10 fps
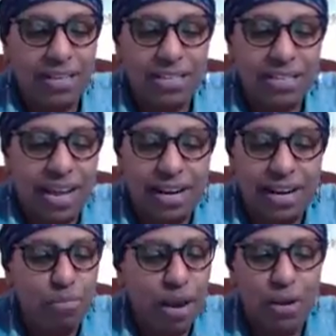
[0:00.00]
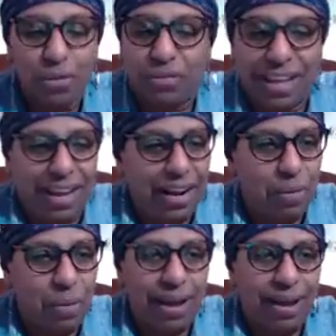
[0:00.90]
I just kind of do my own thing
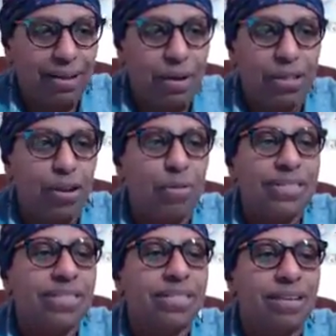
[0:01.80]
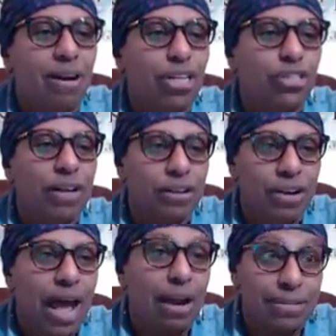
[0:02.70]
anyway. Whether it was on trend or
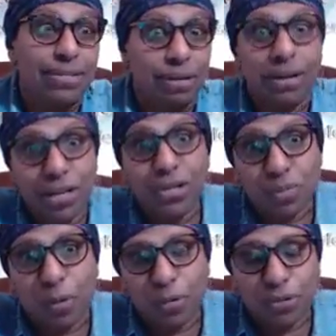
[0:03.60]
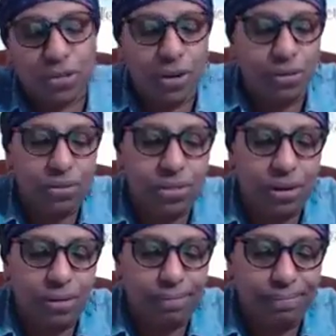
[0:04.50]
not, I was still going to use purple stones.
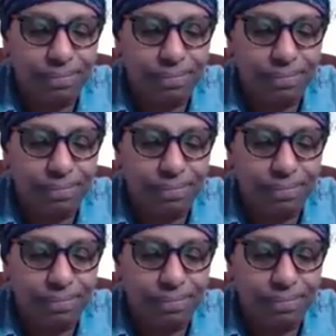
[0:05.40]
So,